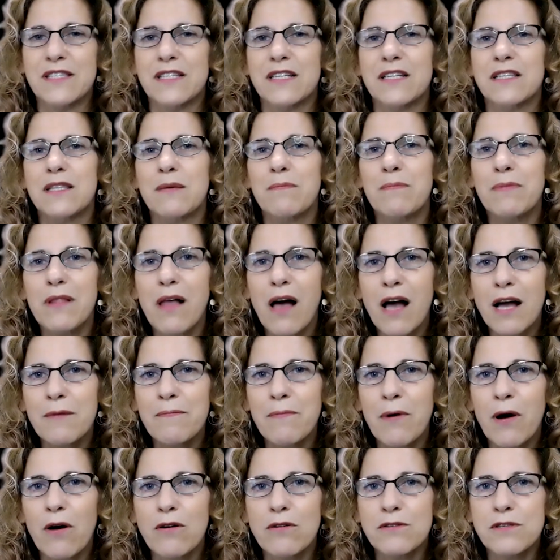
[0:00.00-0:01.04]
And in the blog
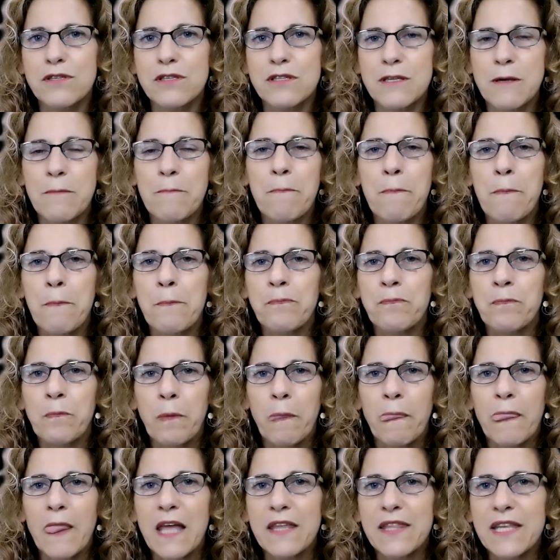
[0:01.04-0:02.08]
post
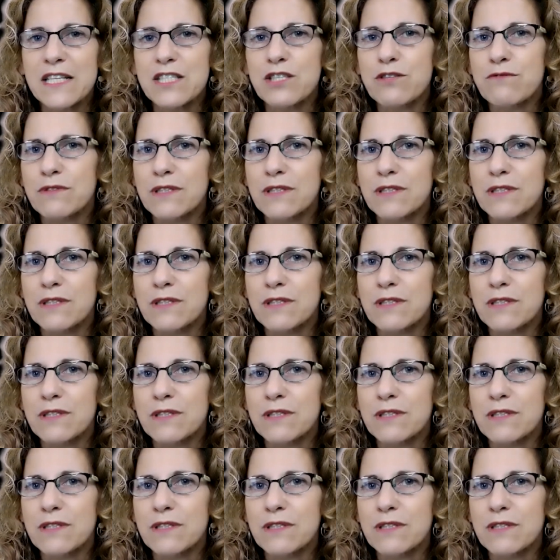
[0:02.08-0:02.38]
that's